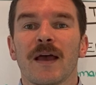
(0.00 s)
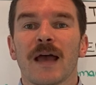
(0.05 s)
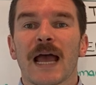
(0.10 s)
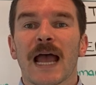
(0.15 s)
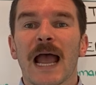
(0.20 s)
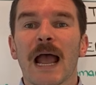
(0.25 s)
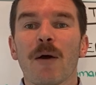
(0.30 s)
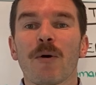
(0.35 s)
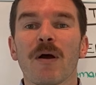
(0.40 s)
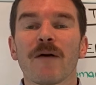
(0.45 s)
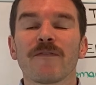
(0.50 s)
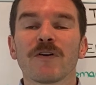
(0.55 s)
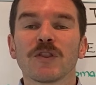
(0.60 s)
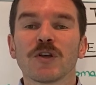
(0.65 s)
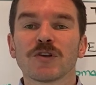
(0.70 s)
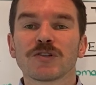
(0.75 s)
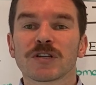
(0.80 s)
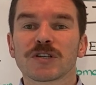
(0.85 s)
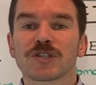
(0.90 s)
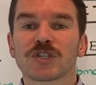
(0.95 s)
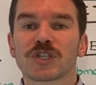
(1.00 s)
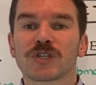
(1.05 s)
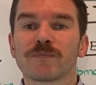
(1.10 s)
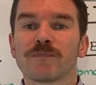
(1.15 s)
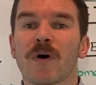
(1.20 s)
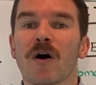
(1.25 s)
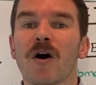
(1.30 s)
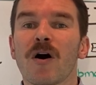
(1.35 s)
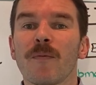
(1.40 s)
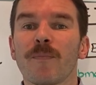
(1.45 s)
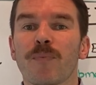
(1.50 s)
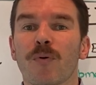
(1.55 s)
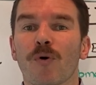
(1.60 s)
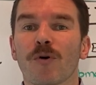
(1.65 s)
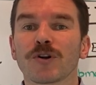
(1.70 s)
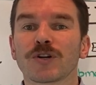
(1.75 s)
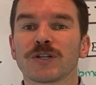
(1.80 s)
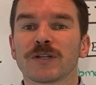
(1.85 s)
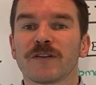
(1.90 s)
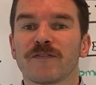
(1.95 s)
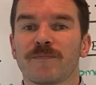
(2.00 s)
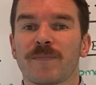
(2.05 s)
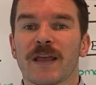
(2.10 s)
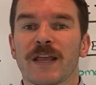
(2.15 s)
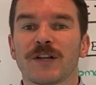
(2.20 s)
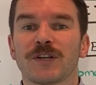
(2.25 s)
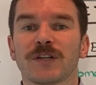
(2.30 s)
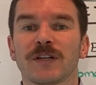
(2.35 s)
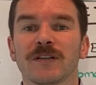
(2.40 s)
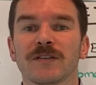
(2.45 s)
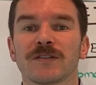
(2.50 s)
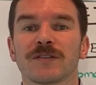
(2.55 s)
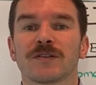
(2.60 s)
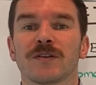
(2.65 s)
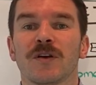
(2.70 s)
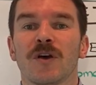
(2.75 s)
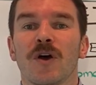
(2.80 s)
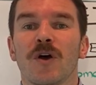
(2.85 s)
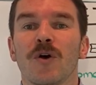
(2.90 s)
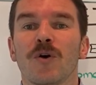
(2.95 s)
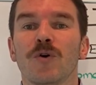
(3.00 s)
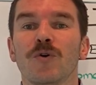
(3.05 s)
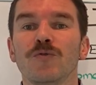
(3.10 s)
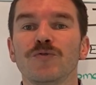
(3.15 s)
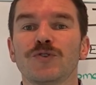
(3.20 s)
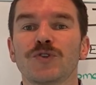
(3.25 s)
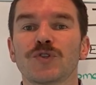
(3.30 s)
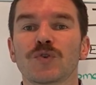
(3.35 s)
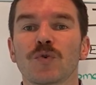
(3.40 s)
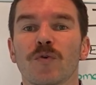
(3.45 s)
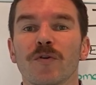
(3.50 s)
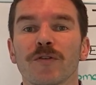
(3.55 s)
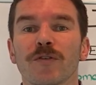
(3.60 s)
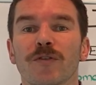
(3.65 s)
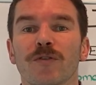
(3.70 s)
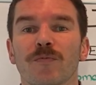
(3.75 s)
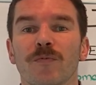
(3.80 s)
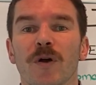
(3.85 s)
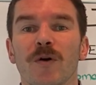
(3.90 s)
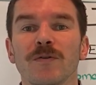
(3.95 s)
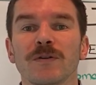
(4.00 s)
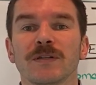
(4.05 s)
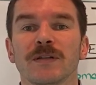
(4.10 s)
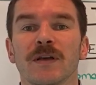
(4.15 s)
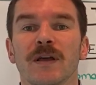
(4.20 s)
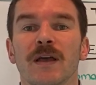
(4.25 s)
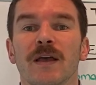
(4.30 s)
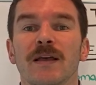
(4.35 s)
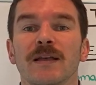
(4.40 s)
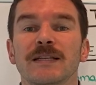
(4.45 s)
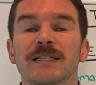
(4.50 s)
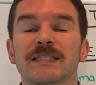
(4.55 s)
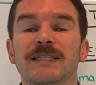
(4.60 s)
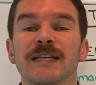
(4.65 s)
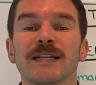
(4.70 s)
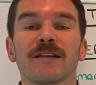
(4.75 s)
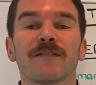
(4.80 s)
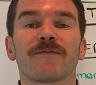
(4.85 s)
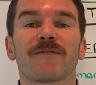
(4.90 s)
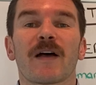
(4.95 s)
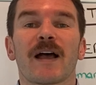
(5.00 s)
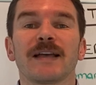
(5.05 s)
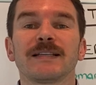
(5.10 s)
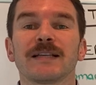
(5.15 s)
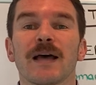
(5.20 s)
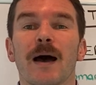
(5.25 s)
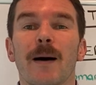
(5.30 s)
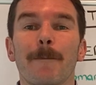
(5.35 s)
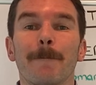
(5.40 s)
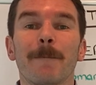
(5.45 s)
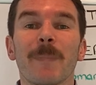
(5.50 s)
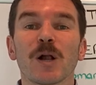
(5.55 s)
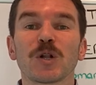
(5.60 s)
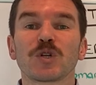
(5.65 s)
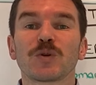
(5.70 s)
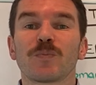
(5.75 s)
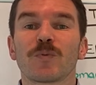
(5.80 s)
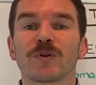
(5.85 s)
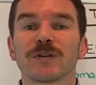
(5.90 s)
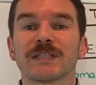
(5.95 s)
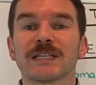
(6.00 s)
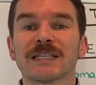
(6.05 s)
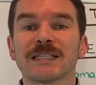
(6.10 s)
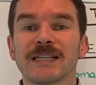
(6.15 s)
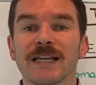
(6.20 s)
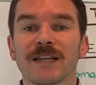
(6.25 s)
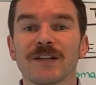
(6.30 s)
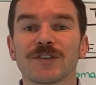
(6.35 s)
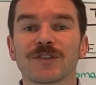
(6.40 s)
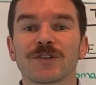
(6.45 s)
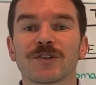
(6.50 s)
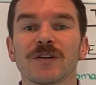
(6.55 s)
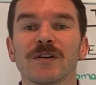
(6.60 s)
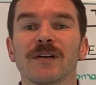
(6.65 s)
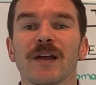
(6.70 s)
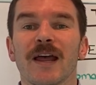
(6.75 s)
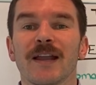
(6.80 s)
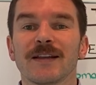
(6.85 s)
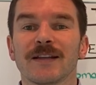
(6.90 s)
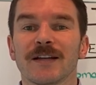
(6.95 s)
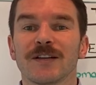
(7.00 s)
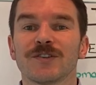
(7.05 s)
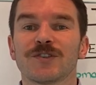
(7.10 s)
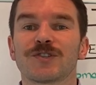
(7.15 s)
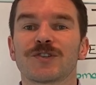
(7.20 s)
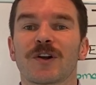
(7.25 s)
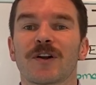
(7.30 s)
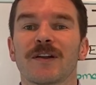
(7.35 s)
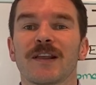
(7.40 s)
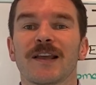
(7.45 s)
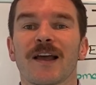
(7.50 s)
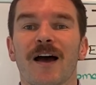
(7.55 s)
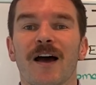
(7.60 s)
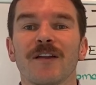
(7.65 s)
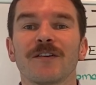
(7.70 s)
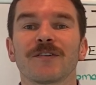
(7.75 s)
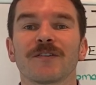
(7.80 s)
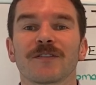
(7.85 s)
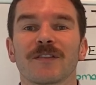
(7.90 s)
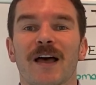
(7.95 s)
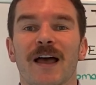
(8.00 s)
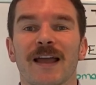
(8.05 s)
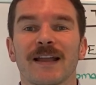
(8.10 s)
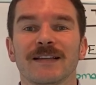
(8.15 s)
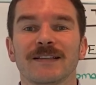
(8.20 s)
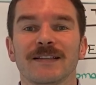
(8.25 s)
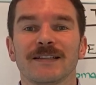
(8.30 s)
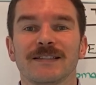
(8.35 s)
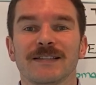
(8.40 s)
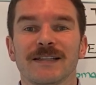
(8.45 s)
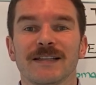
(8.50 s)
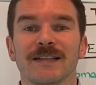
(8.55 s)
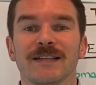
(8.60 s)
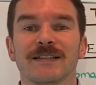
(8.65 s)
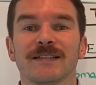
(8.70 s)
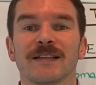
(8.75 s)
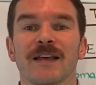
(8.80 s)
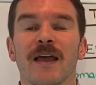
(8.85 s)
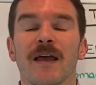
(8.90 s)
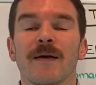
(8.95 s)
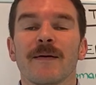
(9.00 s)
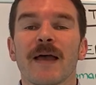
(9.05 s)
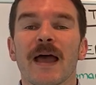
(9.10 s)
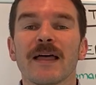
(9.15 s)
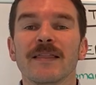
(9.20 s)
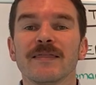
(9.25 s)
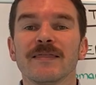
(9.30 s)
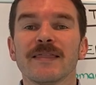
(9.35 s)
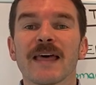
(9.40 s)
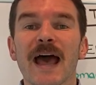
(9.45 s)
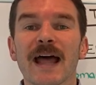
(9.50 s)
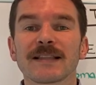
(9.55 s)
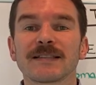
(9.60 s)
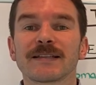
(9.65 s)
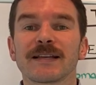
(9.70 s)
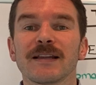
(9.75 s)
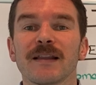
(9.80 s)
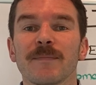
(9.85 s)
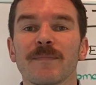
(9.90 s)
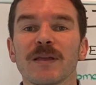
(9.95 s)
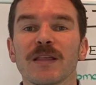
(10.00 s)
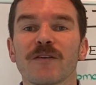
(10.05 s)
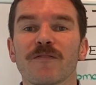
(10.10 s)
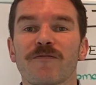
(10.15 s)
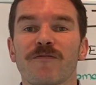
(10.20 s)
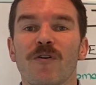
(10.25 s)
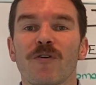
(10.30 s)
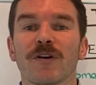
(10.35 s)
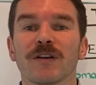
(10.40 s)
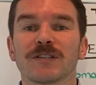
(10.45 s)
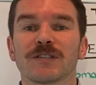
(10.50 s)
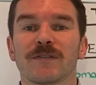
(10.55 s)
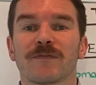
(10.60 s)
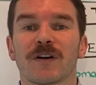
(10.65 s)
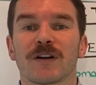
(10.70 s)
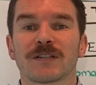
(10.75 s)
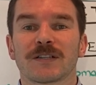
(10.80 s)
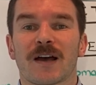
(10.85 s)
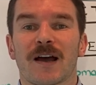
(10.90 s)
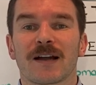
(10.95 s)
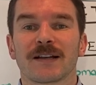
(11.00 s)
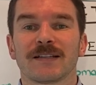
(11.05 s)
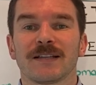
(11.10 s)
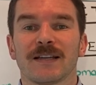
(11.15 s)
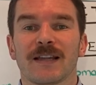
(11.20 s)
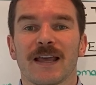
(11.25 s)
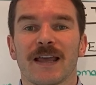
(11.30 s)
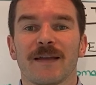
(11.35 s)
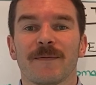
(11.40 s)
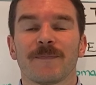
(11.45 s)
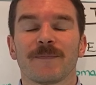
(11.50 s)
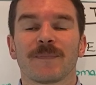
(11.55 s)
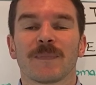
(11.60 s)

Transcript: However, there's a small portion of patients whose sore throat signifies a much more sinister and concerning underlying disease. And that's going to be the focus of our talk today.